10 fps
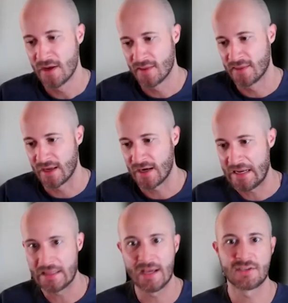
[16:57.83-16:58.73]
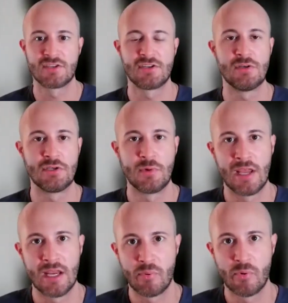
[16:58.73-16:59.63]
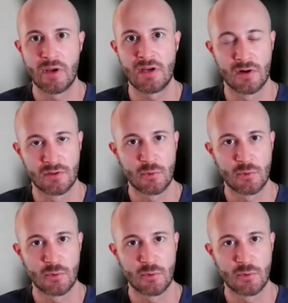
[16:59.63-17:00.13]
that he likes to do a point or uh,